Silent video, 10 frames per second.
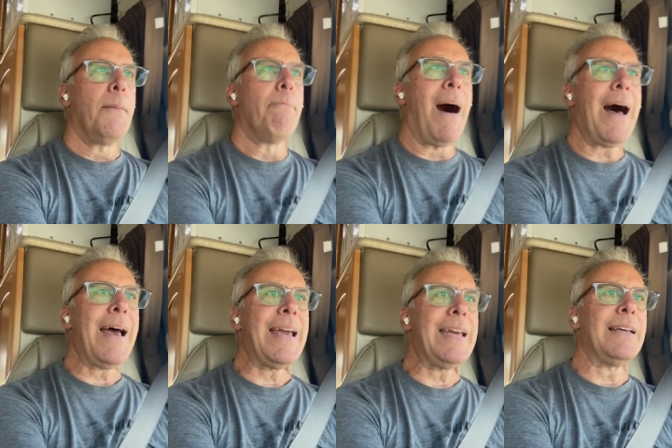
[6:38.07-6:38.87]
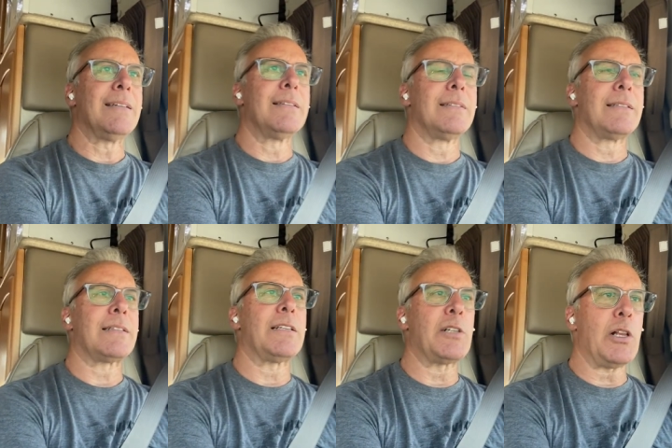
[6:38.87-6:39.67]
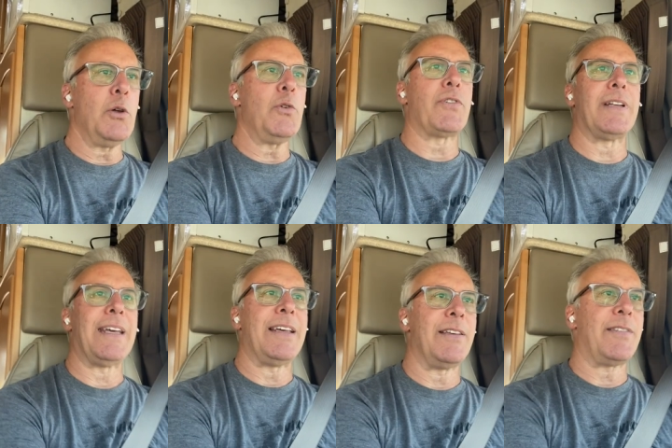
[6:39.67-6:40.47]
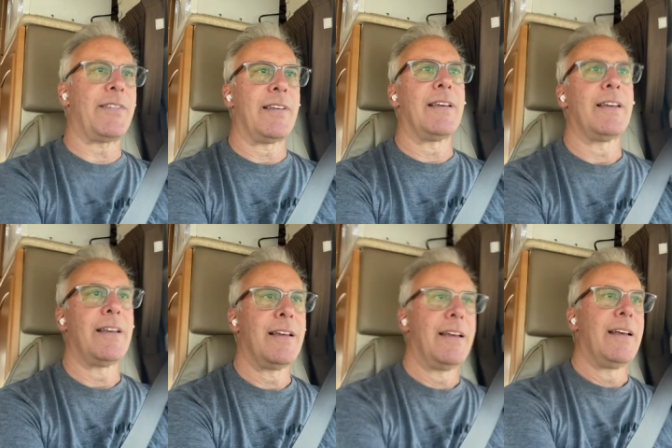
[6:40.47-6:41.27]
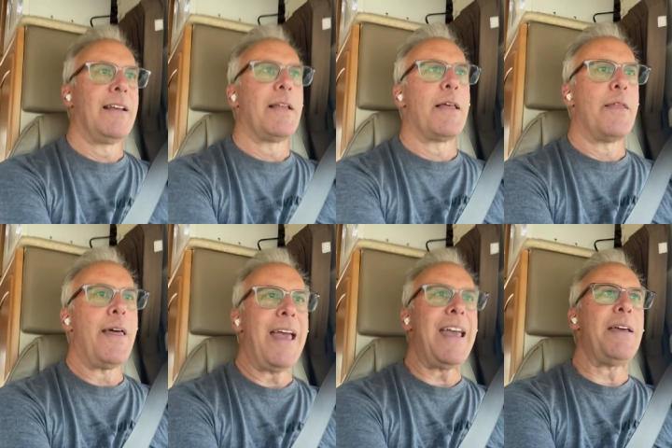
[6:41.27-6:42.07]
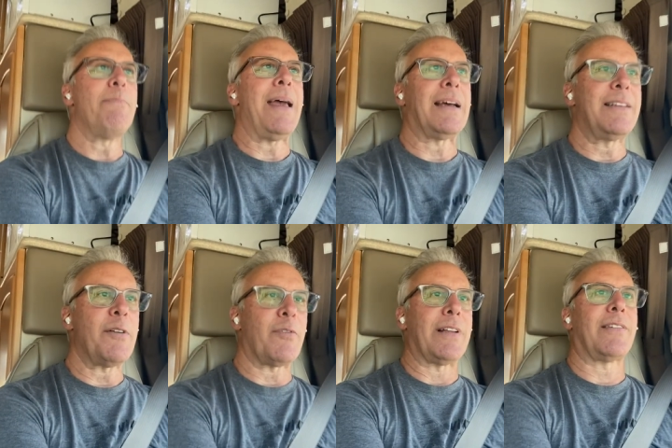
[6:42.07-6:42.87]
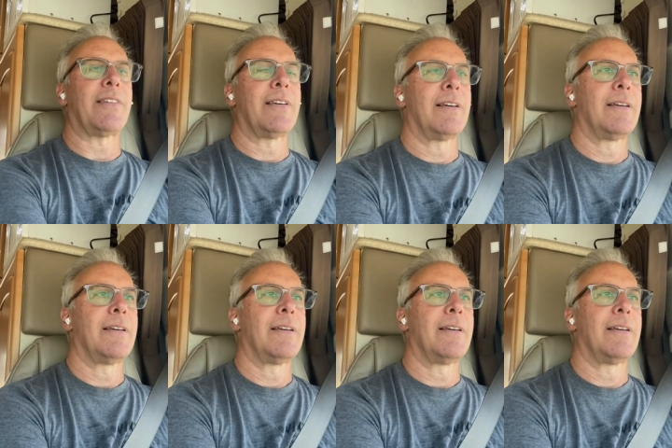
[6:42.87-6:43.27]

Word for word: my conclusion is they make a difference.